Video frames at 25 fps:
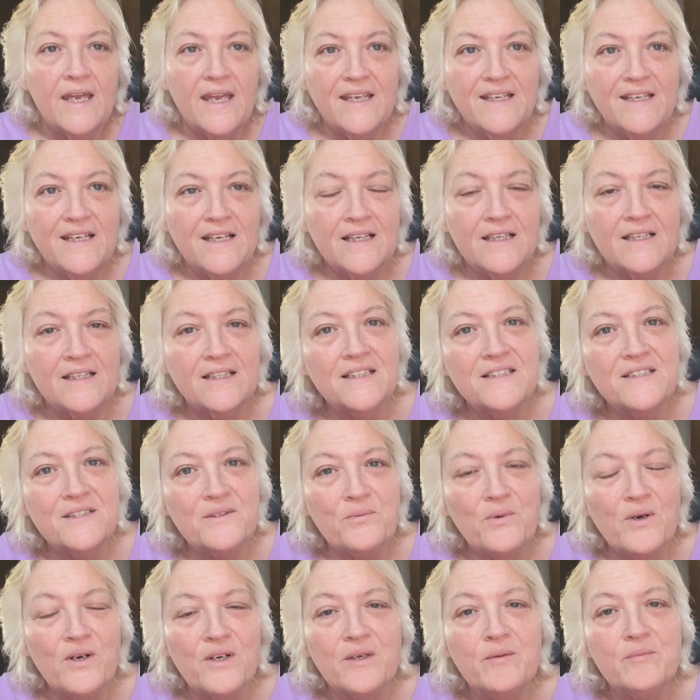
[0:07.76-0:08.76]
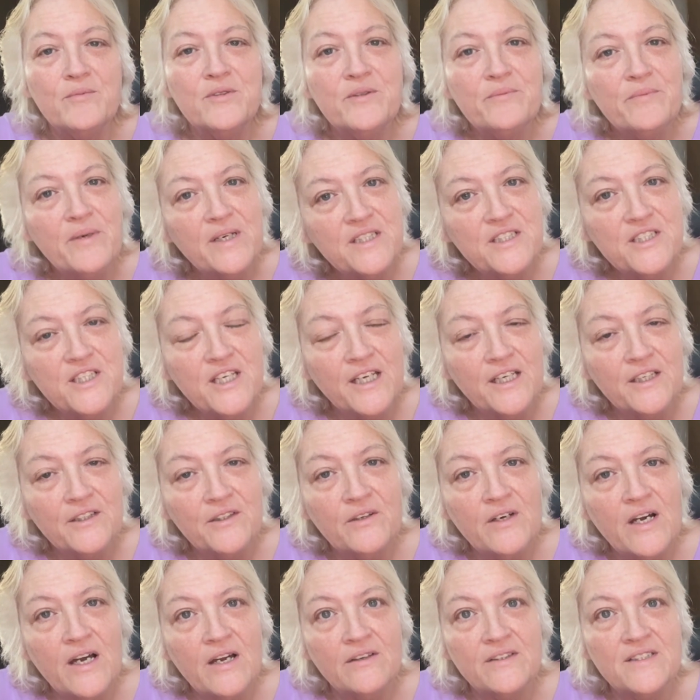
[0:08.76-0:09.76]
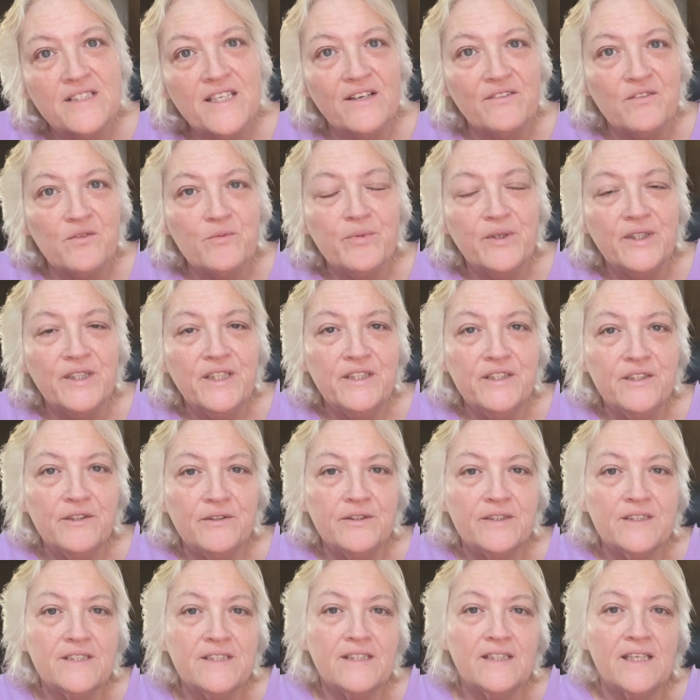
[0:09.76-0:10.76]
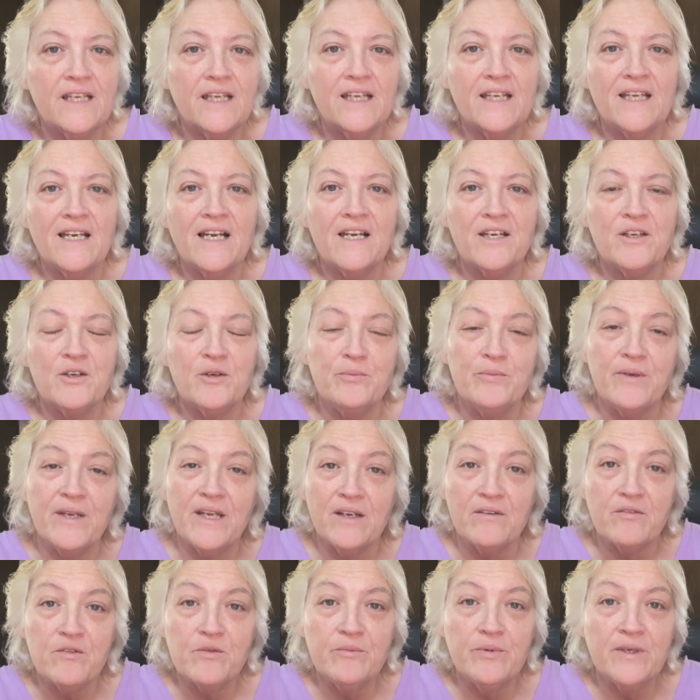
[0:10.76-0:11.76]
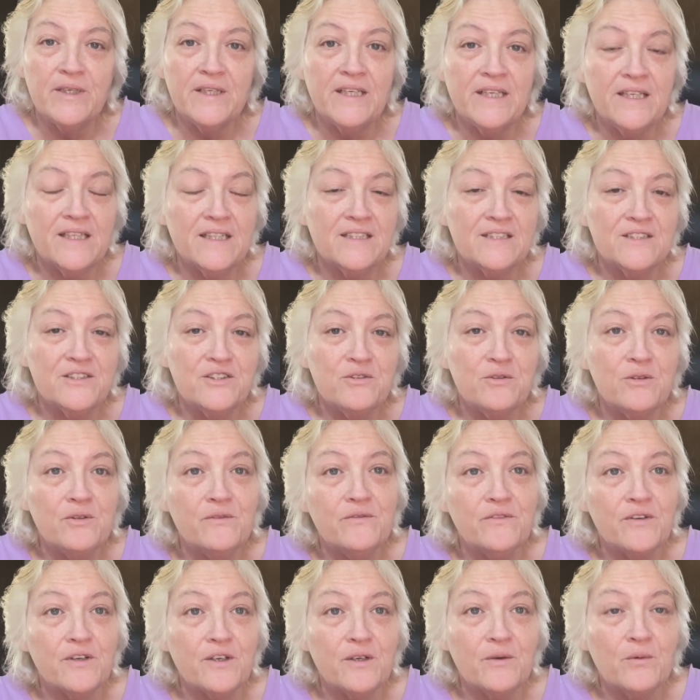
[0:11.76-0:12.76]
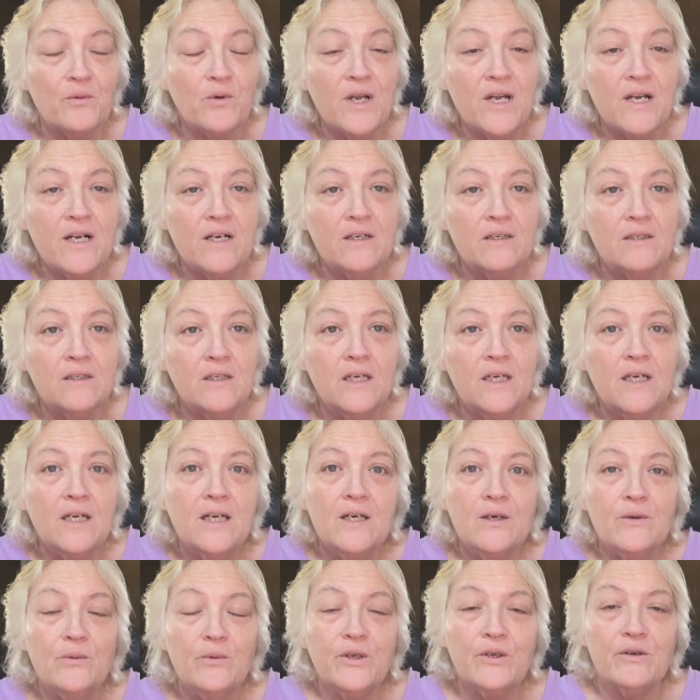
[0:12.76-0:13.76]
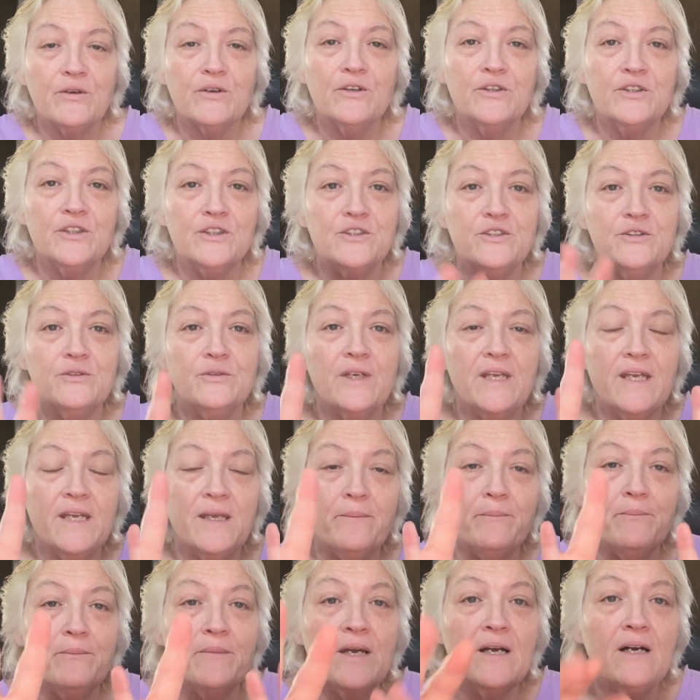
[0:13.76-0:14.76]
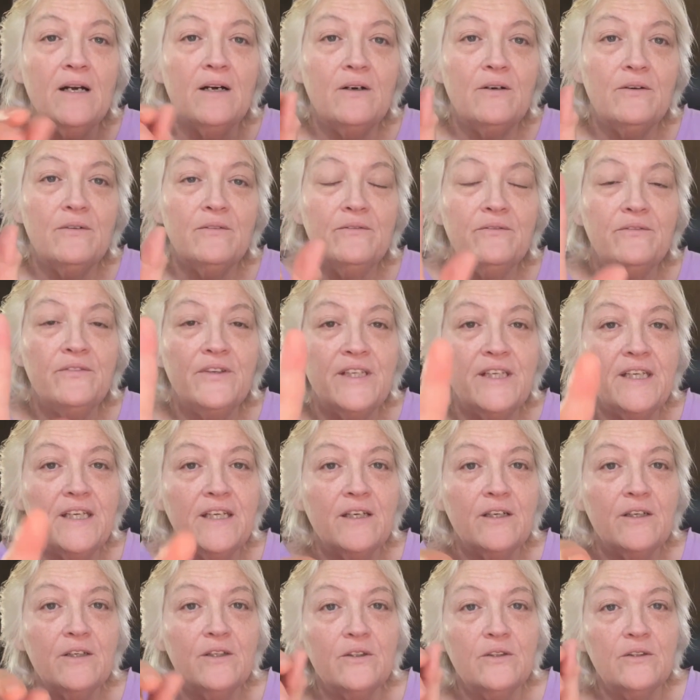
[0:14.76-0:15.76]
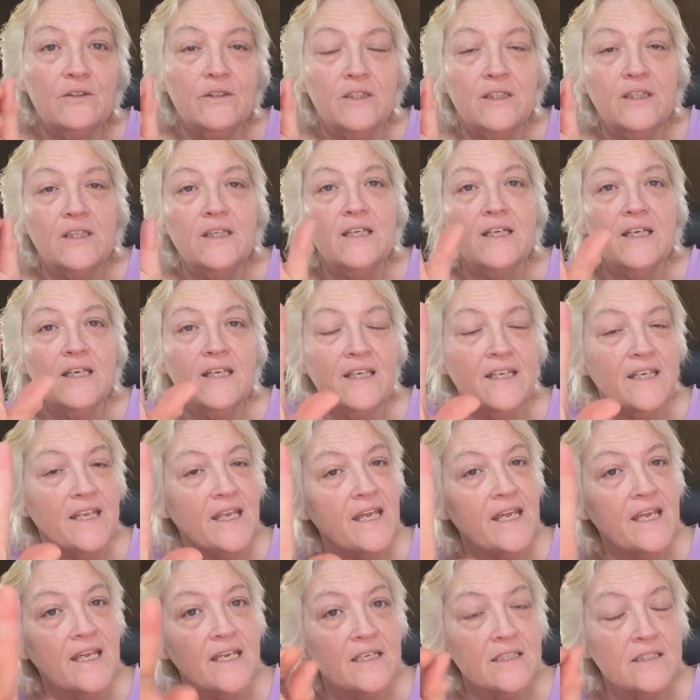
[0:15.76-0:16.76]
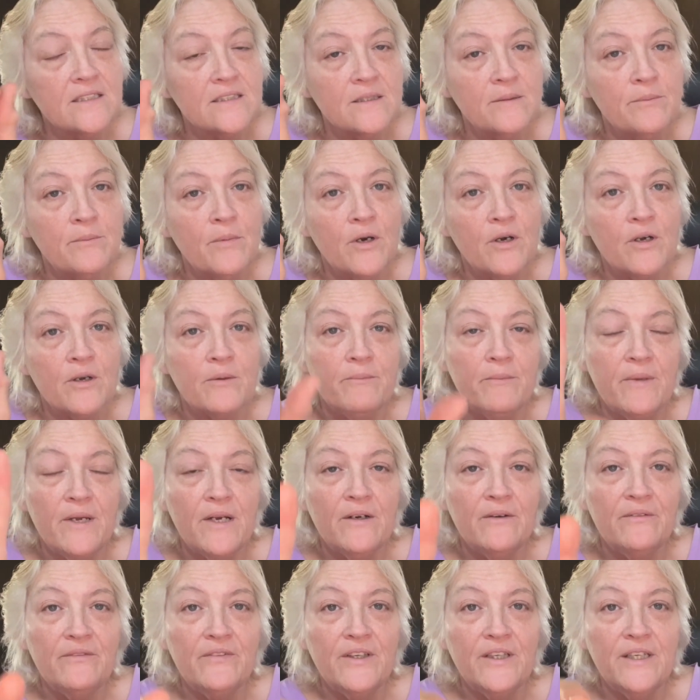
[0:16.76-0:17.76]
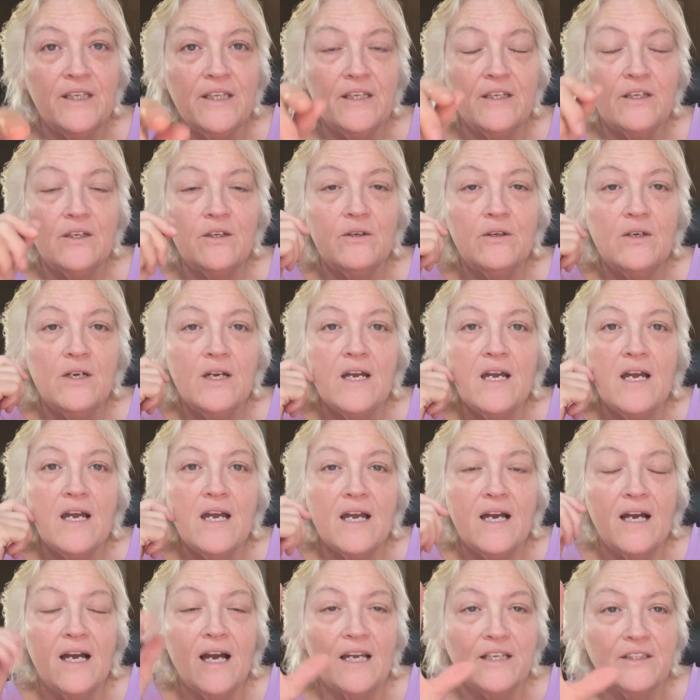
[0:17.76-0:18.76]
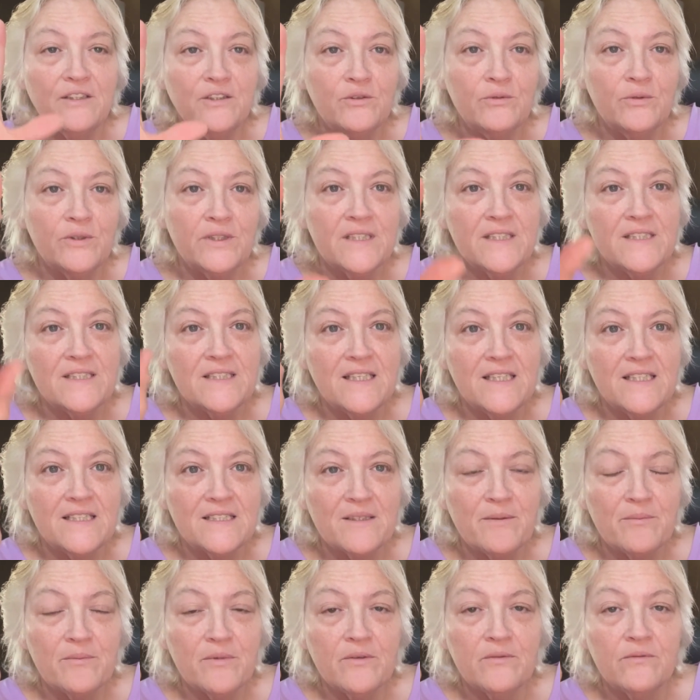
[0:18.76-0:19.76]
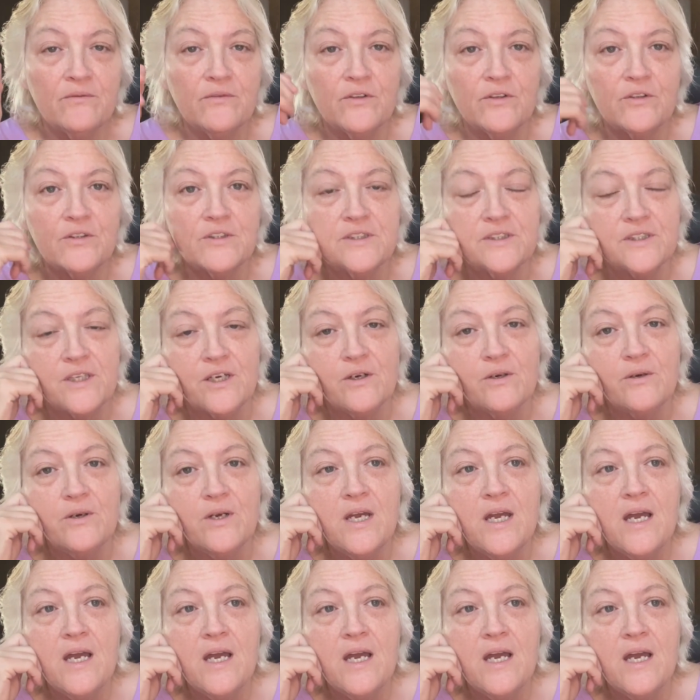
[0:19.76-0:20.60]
Hey guys, welcome to my channel. How's everybody doing today? I hope everybody is doing very well. We are going to do a mail video, an ASMR mail video. I do want to say something first though.